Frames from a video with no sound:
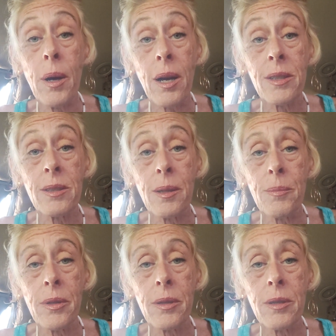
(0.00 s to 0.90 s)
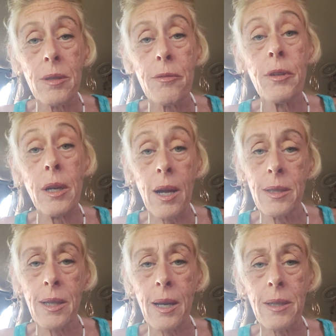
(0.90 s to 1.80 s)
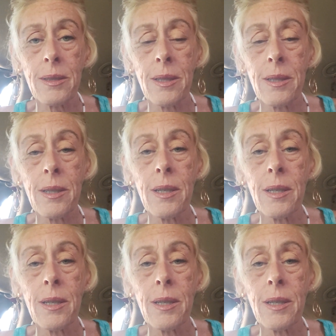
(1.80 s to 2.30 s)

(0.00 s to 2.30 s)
box number for contact.